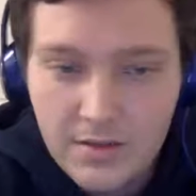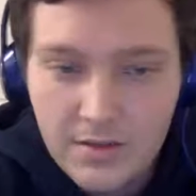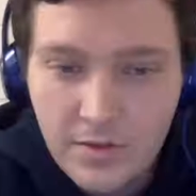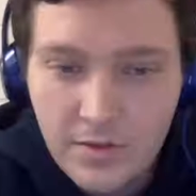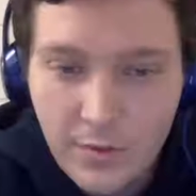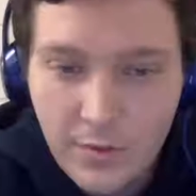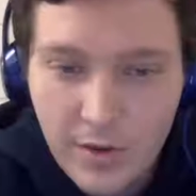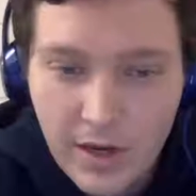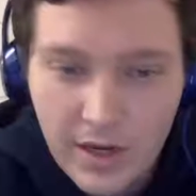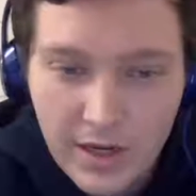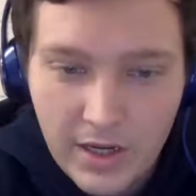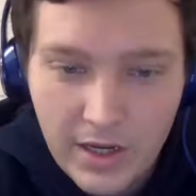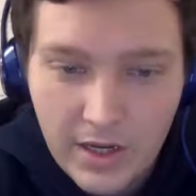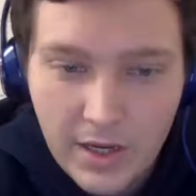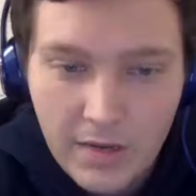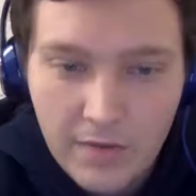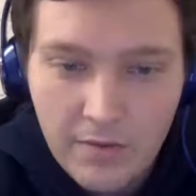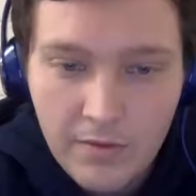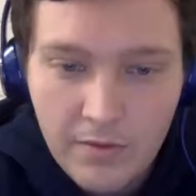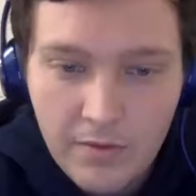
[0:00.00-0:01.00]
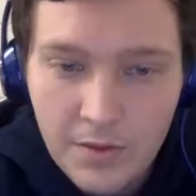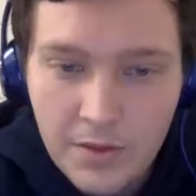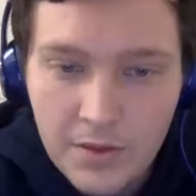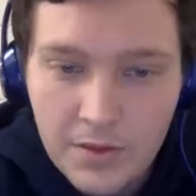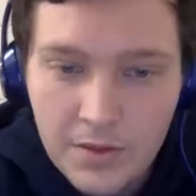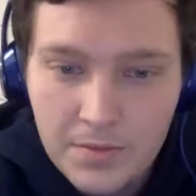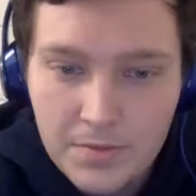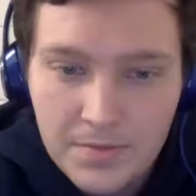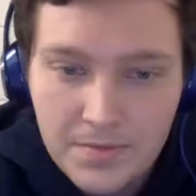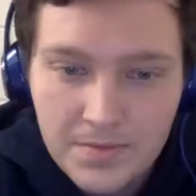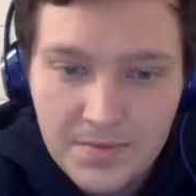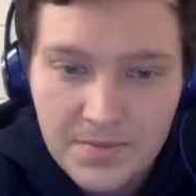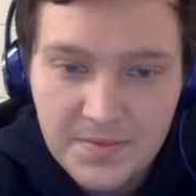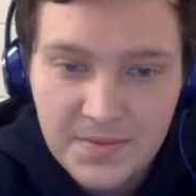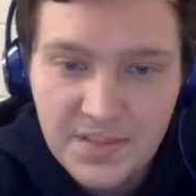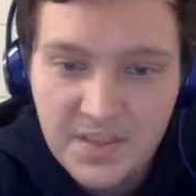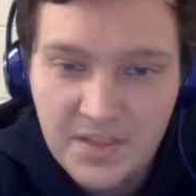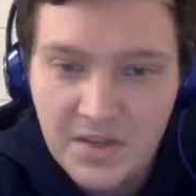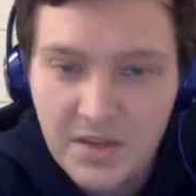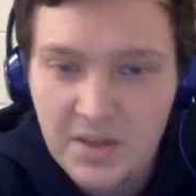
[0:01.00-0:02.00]
from what I can get from it.
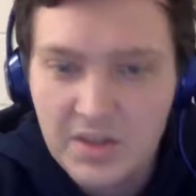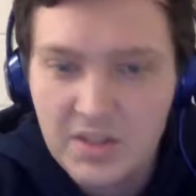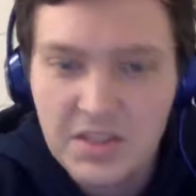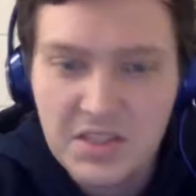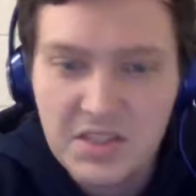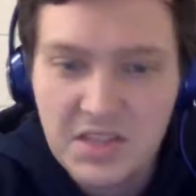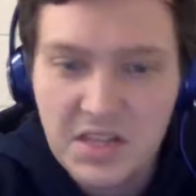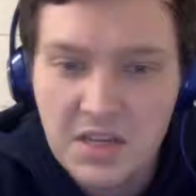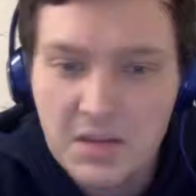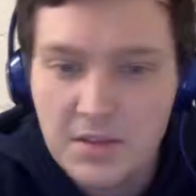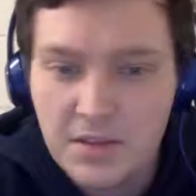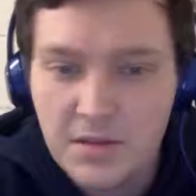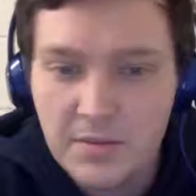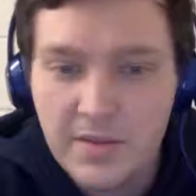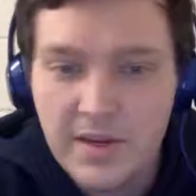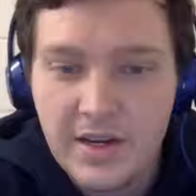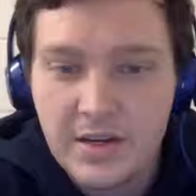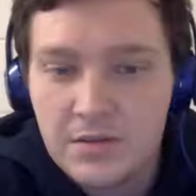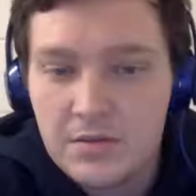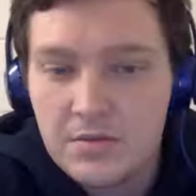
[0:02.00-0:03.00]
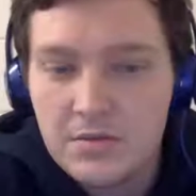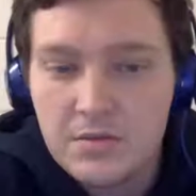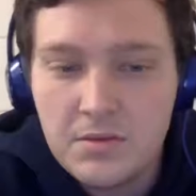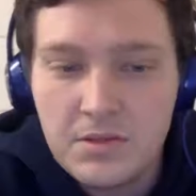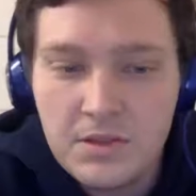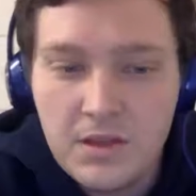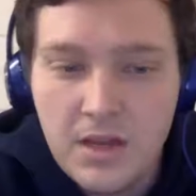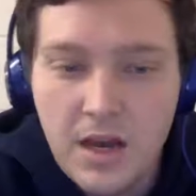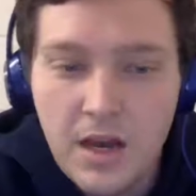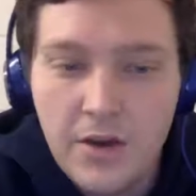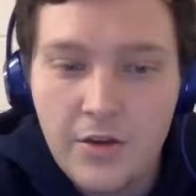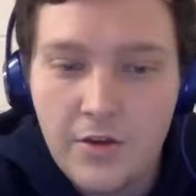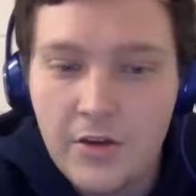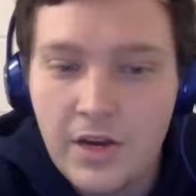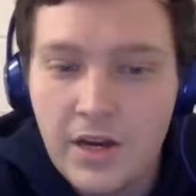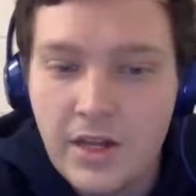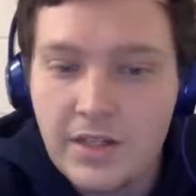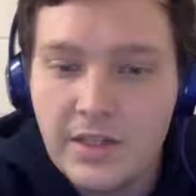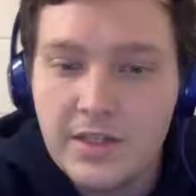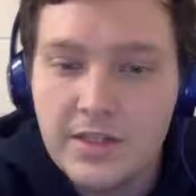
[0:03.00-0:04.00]
So I just said it's about
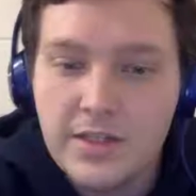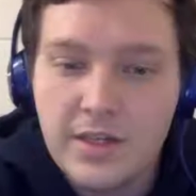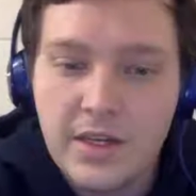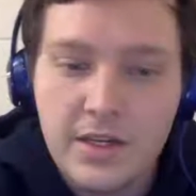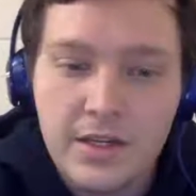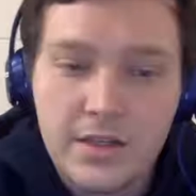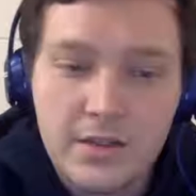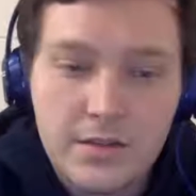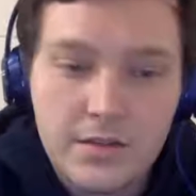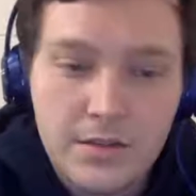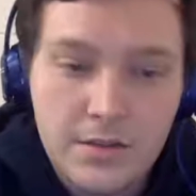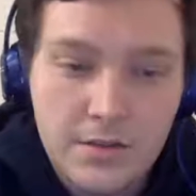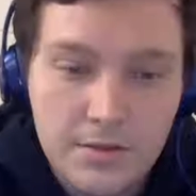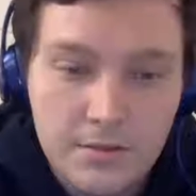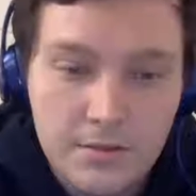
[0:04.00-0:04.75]
190 seconds.